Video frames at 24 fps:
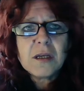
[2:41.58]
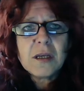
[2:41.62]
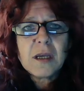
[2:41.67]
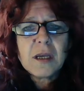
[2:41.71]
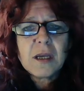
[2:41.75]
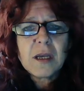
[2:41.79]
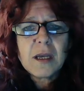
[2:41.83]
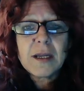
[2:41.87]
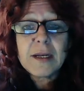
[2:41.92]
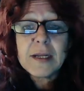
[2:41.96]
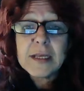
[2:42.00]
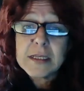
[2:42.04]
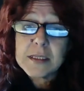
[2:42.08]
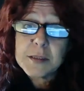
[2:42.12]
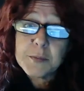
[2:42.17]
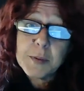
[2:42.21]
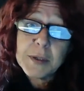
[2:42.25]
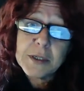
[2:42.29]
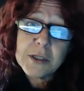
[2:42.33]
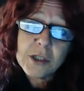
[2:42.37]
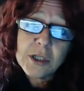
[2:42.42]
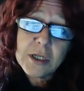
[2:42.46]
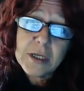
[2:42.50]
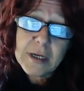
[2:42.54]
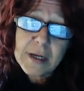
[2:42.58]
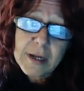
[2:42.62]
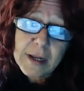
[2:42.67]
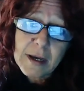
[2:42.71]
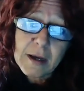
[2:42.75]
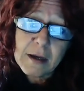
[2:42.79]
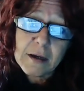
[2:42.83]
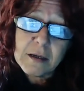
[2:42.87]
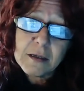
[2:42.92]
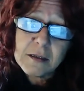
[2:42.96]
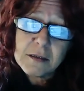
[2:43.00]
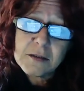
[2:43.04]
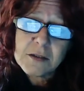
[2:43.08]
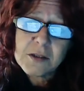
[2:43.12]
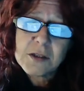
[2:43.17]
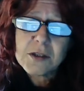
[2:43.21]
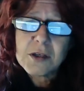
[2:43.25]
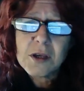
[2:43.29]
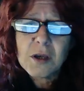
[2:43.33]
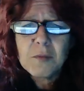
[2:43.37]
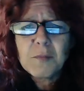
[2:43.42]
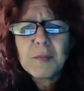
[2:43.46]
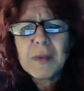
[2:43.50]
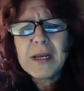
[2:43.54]
and especially now,
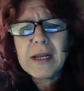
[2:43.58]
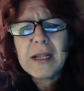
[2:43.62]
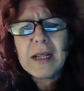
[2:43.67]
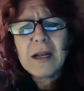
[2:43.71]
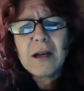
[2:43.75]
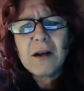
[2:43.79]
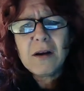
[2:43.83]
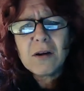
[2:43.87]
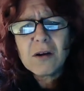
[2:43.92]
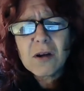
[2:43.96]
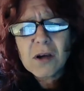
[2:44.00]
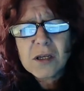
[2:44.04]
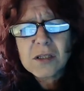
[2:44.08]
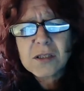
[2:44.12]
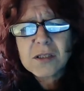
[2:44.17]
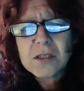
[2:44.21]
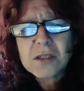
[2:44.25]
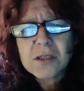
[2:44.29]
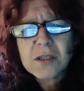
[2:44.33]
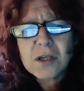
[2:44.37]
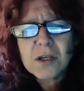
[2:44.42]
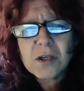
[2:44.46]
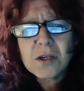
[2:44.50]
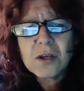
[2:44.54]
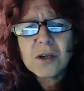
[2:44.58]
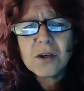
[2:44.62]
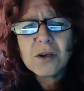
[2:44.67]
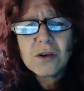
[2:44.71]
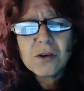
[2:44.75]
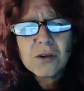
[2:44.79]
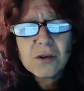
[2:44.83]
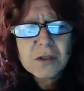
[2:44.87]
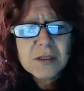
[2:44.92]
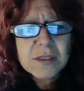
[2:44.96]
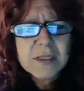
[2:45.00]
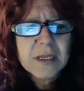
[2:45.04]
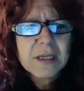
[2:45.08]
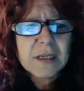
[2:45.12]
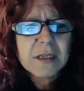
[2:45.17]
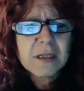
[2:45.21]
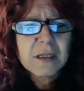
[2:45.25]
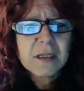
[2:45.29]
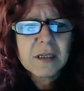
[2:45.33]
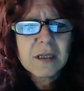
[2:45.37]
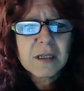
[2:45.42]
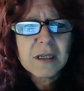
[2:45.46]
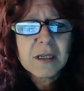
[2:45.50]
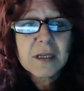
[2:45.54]
so many lost,
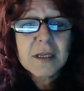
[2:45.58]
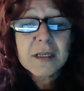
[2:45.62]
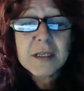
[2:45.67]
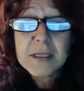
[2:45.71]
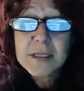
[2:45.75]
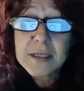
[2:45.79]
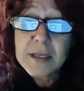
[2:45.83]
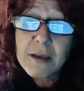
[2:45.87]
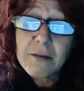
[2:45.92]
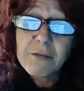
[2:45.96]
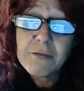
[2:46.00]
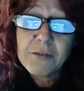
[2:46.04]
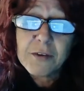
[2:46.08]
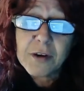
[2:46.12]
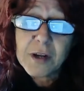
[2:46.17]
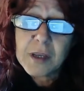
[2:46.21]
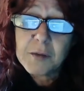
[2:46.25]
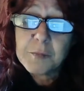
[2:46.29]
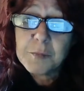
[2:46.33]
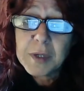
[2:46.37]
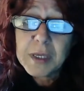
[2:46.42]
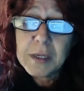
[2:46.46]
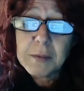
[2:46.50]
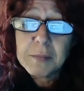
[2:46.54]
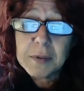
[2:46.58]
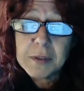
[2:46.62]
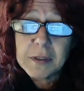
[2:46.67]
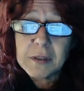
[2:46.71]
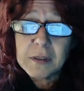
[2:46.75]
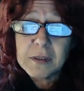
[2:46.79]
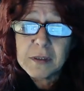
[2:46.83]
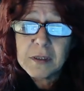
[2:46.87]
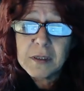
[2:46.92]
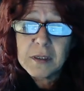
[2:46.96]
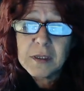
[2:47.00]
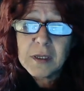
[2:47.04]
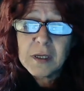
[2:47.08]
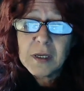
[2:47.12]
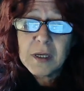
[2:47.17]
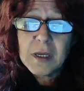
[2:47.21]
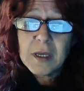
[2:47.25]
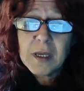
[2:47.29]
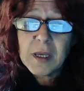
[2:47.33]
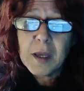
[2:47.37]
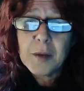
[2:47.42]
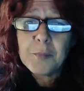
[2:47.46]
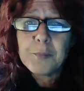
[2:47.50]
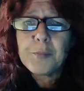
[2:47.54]
hurting, suffering people.
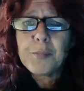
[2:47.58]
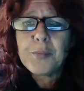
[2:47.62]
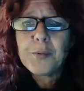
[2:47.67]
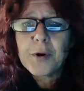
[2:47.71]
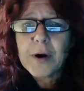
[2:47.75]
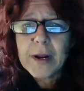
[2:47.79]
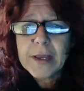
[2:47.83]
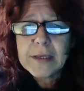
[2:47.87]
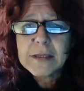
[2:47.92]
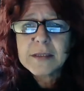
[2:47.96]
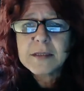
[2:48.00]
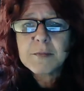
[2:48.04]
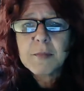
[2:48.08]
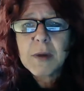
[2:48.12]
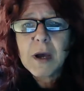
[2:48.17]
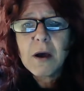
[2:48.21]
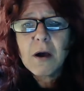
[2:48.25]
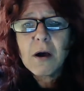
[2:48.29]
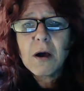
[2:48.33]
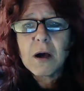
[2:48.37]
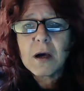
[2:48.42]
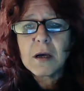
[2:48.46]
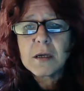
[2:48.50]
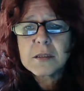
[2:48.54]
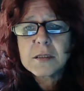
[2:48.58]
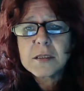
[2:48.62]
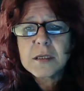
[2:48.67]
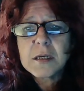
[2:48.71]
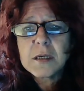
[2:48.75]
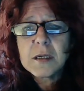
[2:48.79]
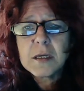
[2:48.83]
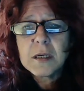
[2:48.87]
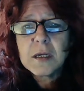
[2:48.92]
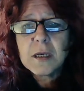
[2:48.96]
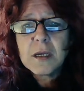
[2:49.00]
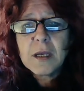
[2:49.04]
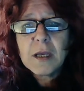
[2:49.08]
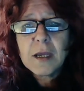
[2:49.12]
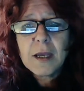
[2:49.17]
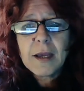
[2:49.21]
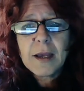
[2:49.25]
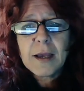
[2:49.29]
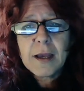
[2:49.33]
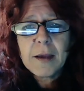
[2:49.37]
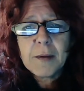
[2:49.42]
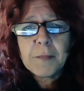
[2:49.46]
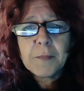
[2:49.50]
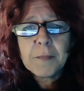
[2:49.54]
It breaks my heart.
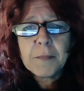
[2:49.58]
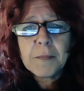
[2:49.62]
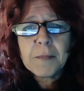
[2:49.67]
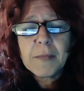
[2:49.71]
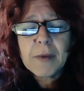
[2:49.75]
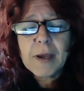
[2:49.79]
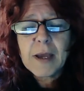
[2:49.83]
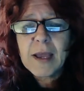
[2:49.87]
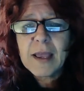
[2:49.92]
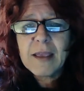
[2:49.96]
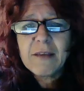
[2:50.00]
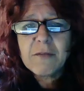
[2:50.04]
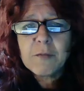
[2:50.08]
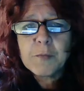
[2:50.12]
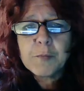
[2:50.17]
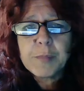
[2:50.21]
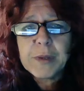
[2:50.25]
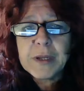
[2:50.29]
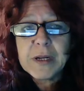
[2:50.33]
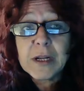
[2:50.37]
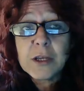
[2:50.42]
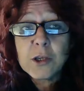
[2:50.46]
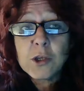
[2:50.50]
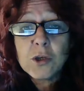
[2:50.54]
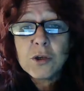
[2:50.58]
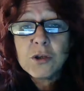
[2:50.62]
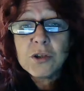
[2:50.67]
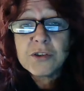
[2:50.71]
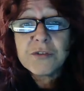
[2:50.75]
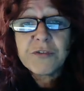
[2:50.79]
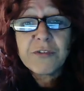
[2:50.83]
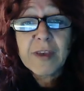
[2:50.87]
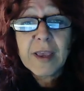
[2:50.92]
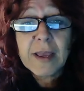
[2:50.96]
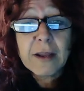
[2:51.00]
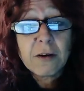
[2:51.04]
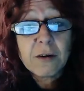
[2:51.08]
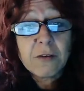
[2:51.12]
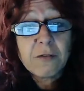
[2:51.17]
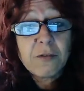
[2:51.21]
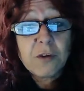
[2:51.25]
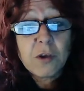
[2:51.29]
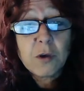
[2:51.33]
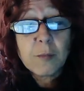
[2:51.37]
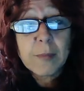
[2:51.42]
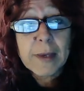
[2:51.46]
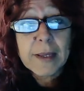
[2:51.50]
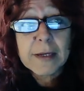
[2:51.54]
I haven't been a huge fan of
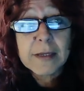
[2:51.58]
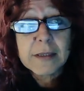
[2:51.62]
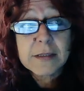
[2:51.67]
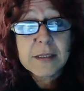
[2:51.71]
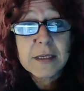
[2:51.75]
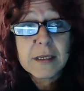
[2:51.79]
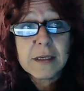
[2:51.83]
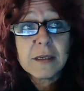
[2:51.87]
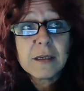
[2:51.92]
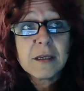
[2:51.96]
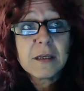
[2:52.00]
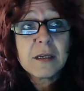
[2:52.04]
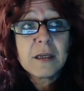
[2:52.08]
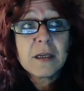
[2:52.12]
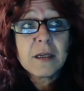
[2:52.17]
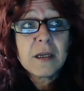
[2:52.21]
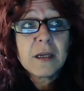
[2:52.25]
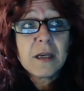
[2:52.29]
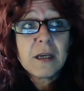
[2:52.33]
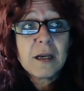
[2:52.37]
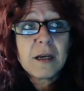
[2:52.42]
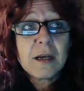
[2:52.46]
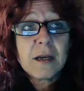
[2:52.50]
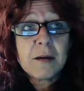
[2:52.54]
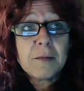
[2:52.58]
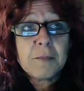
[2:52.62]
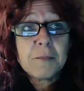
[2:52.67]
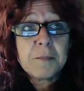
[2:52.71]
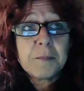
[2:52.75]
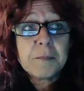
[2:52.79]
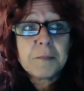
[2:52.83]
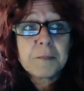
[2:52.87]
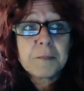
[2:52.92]
humanity. In